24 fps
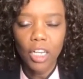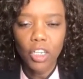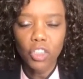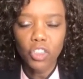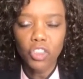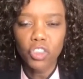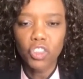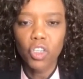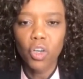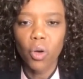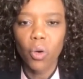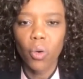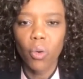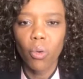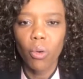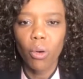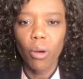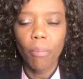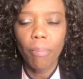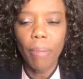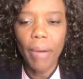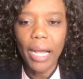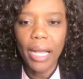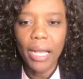So
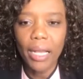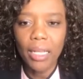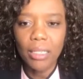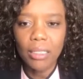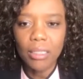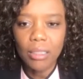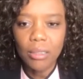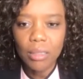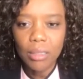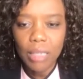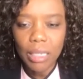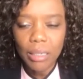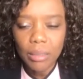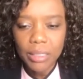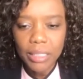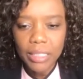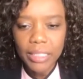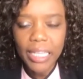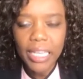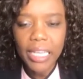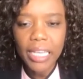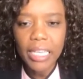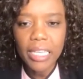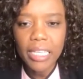by
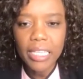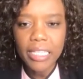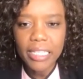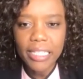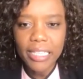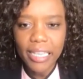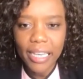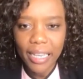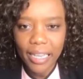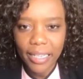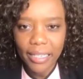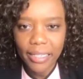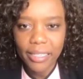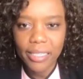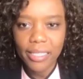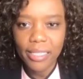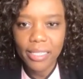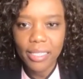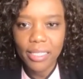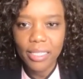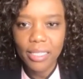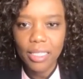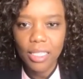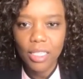saying
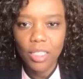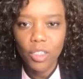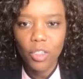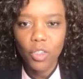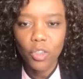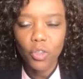yes